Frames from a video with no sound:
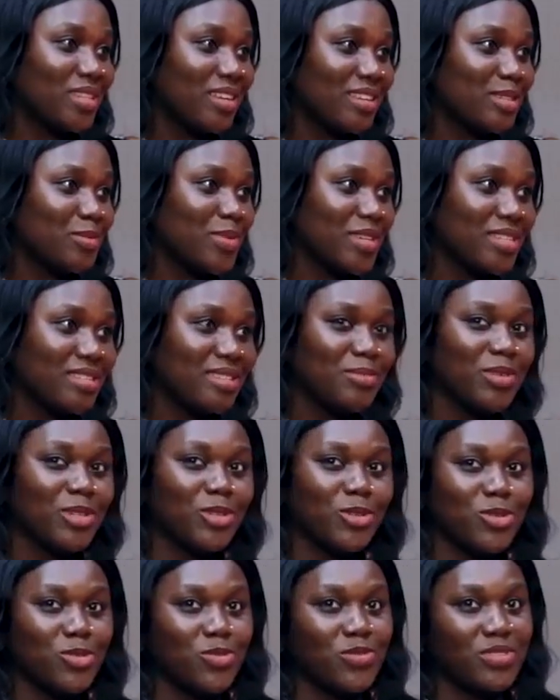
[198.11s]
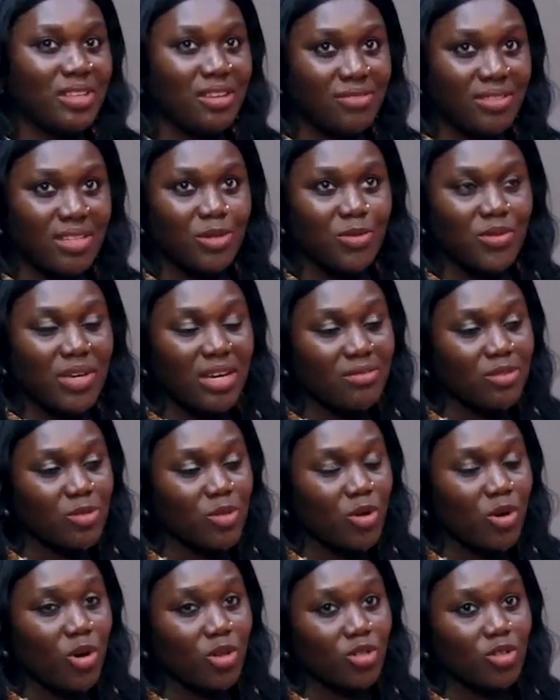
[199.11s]
That's the best thing, because definitely we have
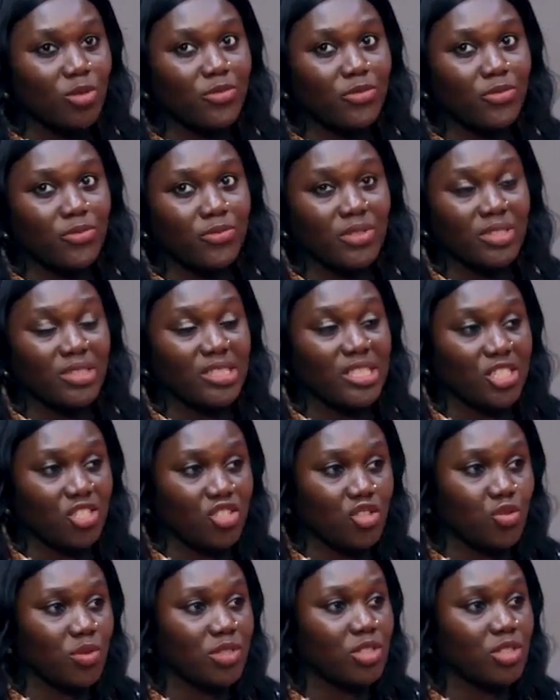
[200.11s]
to cut up the niche.